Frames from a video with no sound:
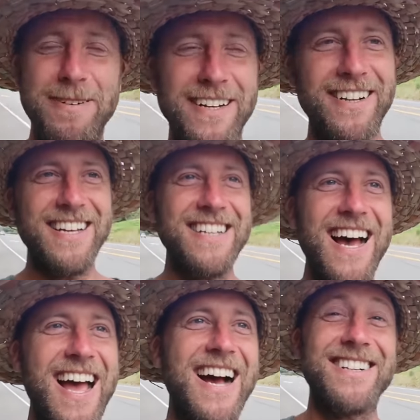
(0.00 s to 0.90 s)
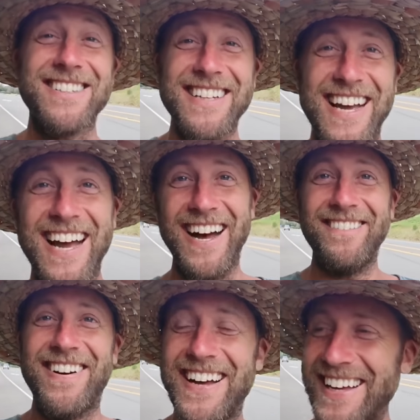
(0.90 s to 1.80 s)
but because I actually
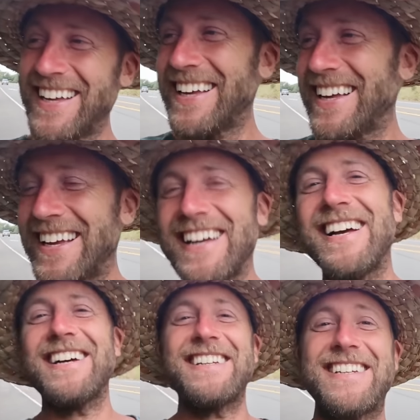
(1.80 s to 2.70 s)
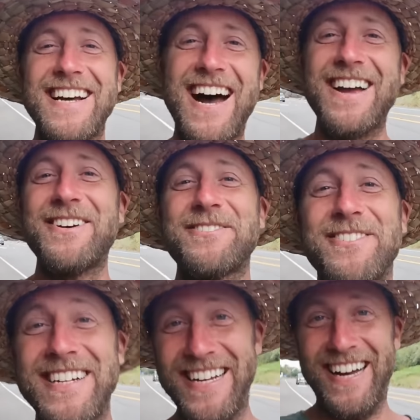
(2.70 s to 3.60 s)
have
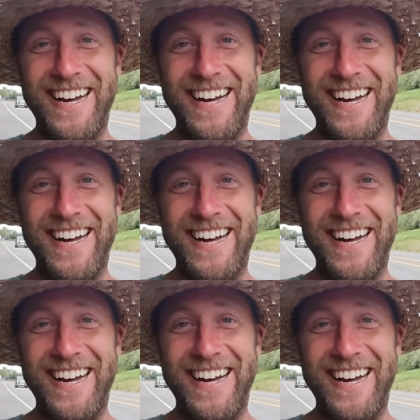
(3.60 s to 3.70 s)
diarrhea.